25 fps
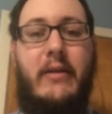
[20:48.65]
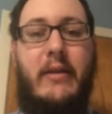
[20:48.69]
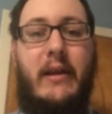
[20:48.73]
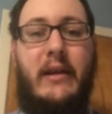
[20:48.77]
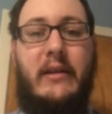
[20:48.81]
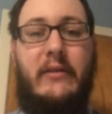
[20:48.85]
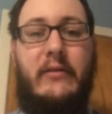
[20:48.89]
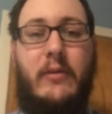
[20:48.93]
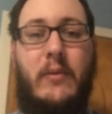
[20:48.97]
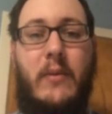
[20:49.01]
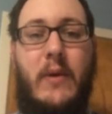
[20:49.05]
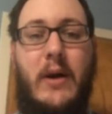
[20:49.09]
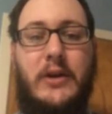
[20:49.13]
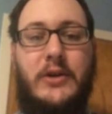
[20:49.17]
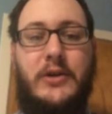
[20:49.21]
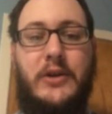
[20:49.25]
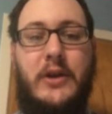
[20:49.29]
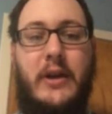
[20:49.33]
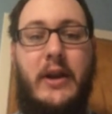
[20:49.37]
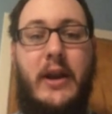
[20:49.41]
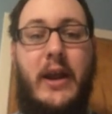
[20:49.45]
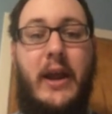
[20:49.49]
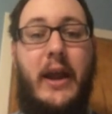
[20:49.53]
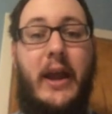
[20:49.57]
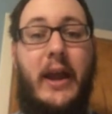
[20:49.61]
Thanks for
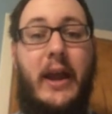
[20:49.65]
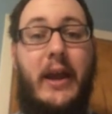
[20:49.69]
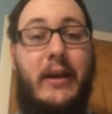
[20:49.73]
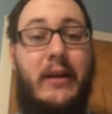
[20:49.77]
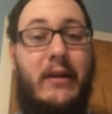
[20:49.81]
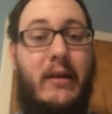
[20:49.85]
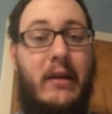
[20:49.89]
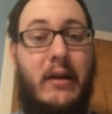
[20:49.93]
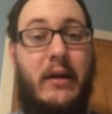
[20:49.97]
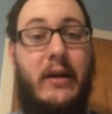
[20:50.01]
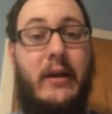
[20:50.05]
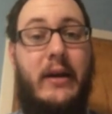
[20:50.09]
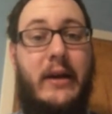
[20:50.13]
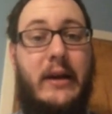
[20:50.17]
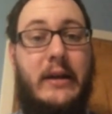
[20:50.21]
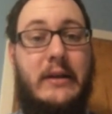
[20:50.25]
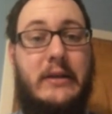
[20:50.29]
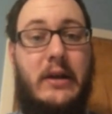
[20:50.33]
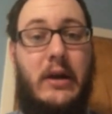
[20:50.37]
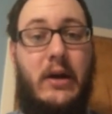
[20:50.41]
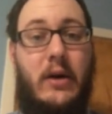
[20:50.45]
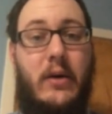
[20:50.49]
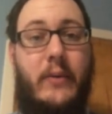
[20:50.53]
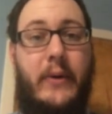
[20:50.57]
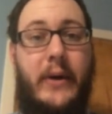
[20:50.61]
watching, and
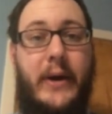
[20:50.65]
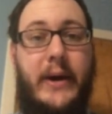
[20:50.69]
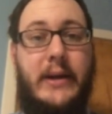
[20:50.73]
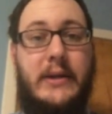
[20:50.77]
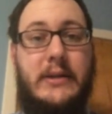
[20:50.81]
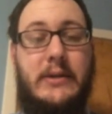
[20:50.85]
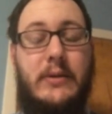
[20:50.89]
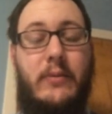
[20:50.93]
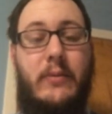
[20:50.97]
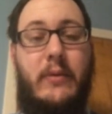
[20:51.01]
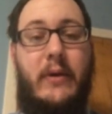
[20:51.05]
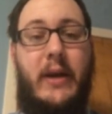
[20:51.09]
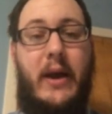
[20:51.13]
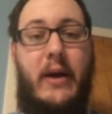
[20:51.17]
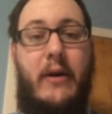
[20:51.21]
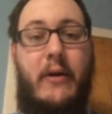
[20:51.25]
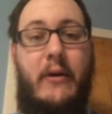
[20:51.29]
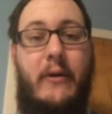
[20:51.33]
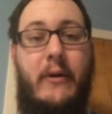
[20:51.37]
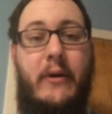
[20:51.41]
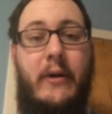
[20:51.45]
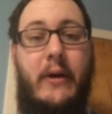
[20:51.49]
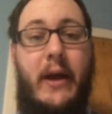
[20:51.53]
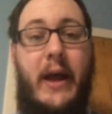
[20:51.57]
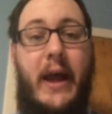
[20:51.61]
as always, we
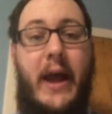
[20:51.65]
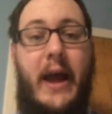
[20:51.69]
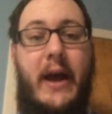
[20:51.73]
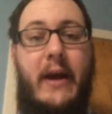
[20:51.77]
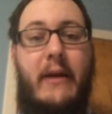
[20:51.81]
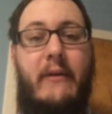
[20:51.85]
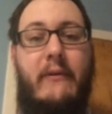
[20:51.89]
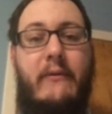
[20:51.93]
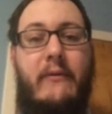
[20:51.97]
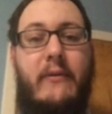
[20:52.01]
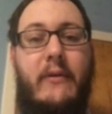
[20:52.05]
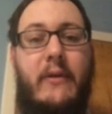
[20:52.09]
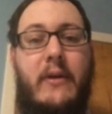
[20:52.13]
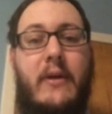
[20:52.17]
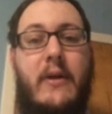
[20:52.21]
all have